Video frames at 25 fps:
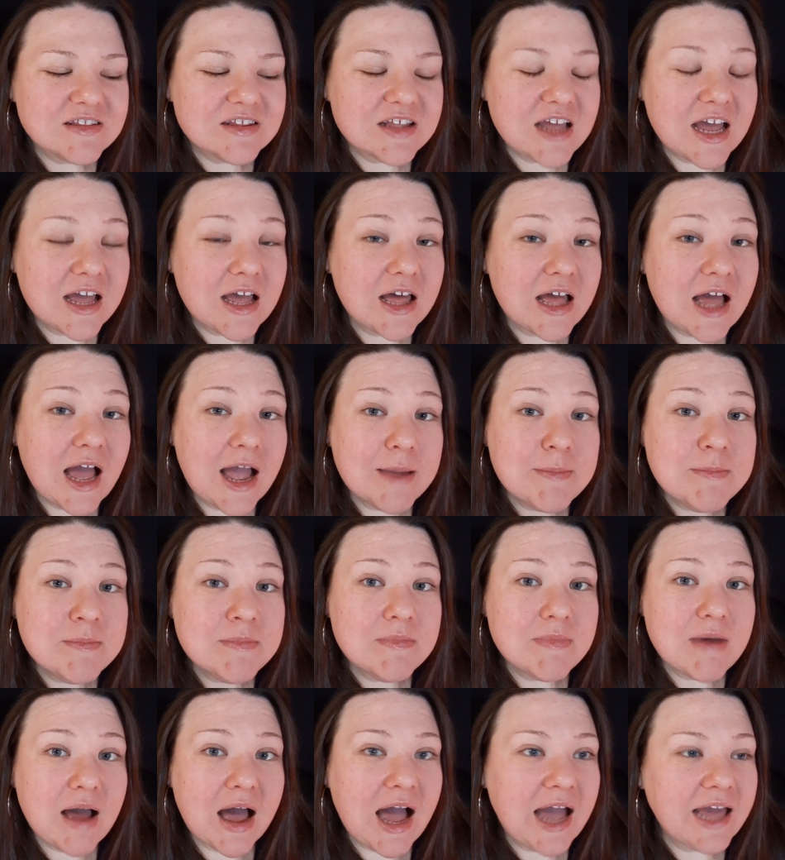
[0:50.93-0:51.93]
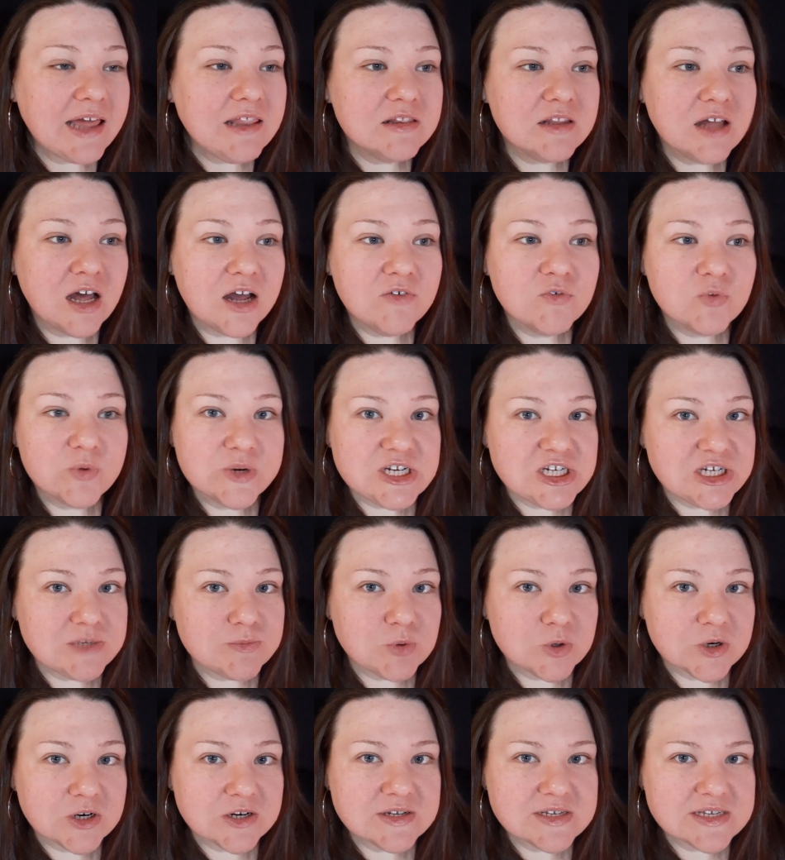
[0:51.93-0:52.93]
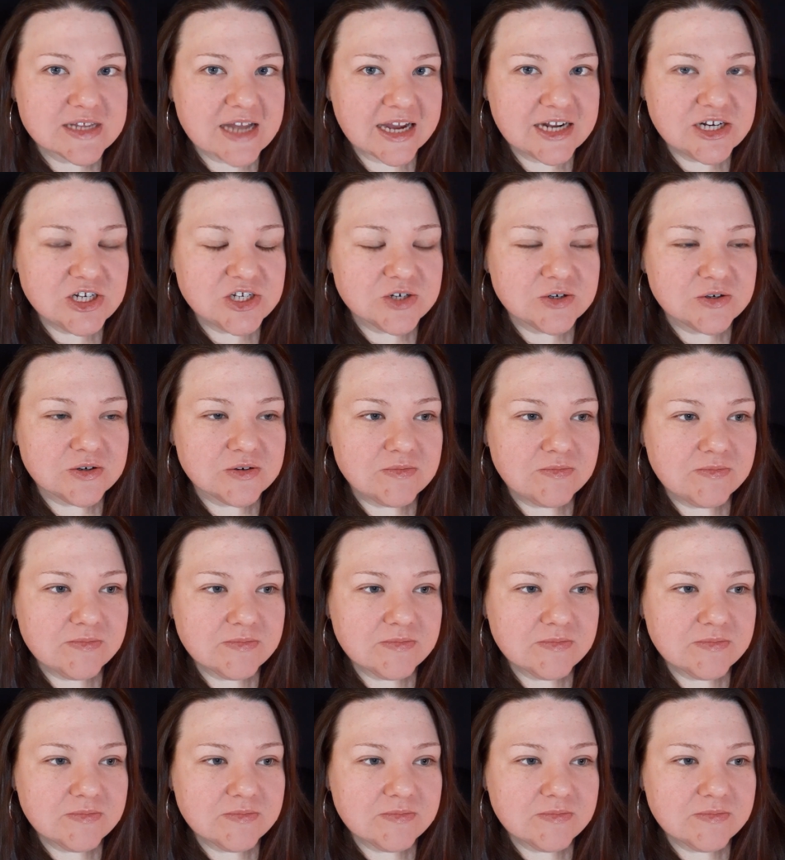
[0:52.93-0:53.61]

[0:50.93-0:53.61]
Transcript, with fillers: uh, I'm I love Ouija boards. I do.